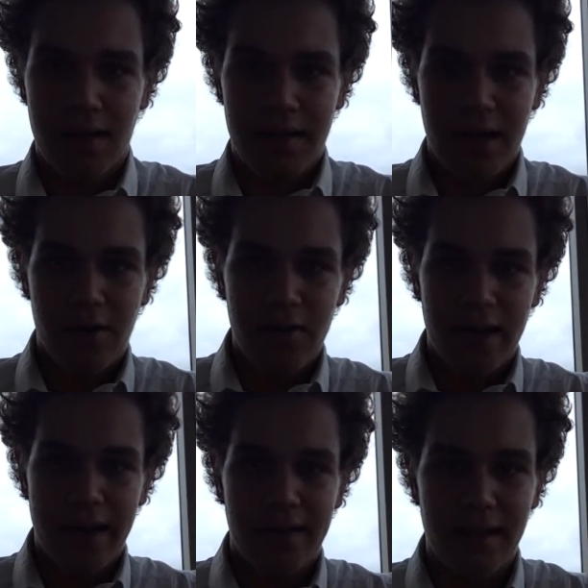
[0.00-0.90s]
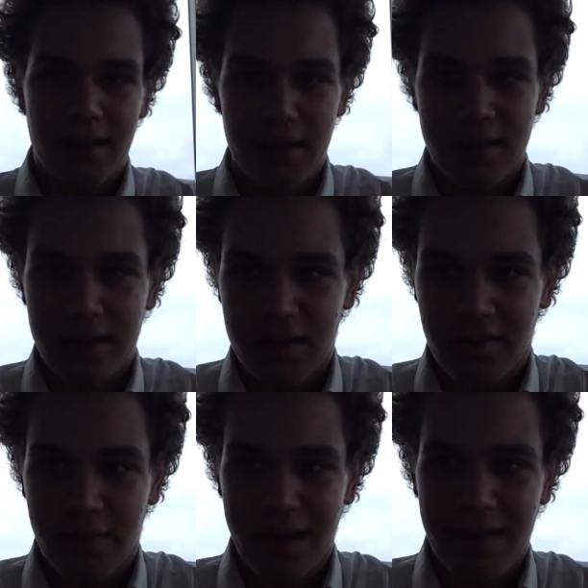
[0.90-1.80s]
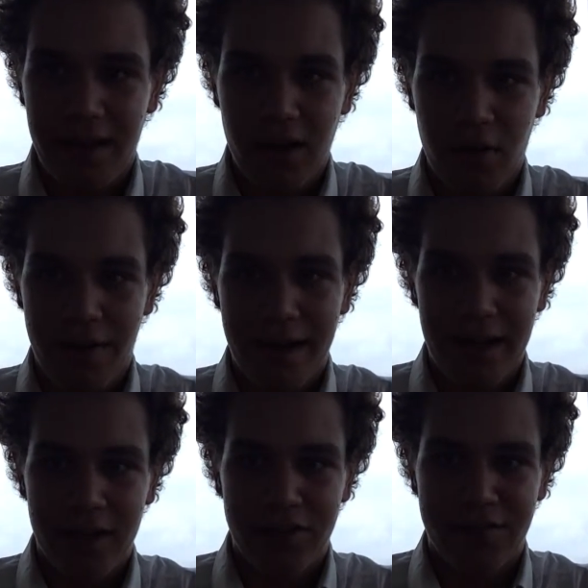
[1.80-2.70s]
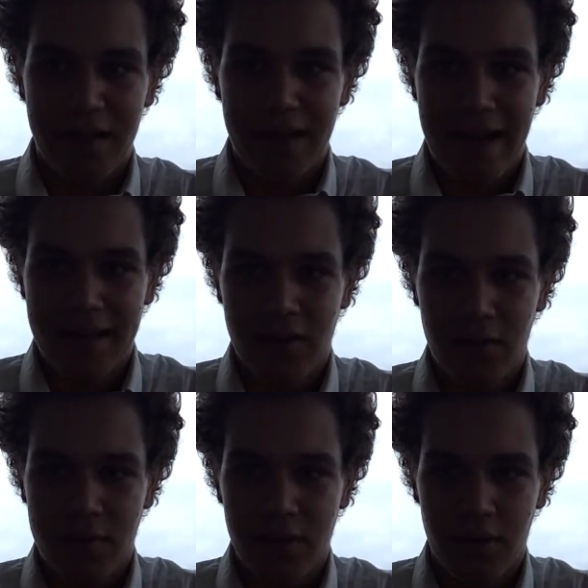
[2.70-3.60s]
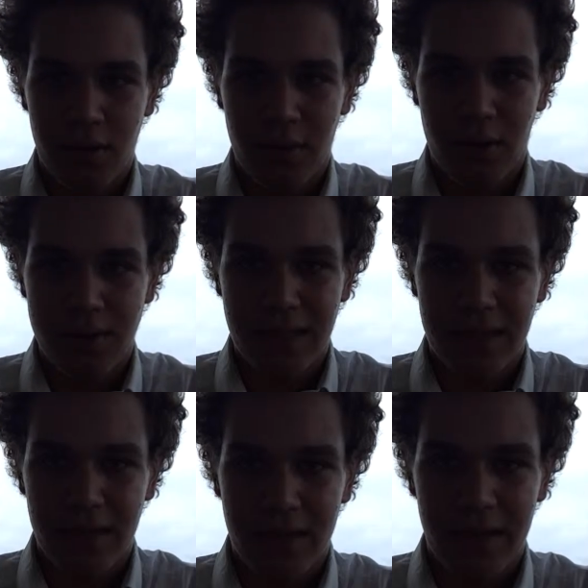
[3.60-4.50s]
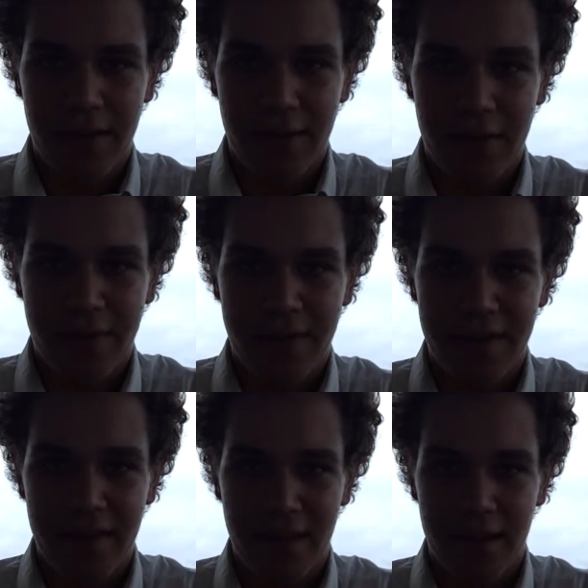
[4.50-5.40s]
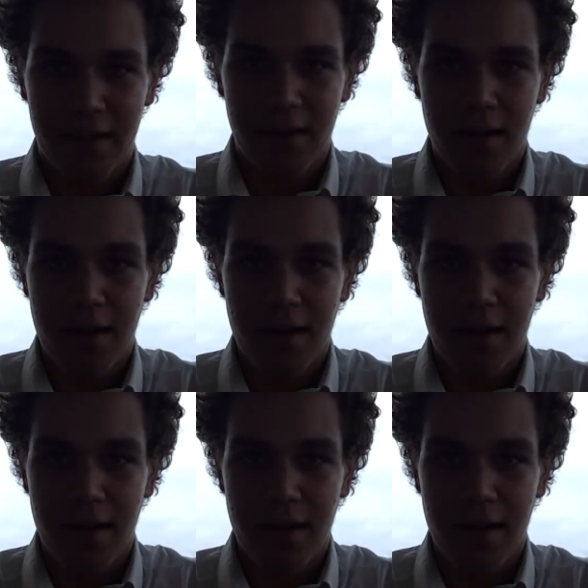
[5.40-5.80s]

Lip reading: Neon lighting consists of brightly glowing electrified glass tubes or bulbs that contain rarefied neon.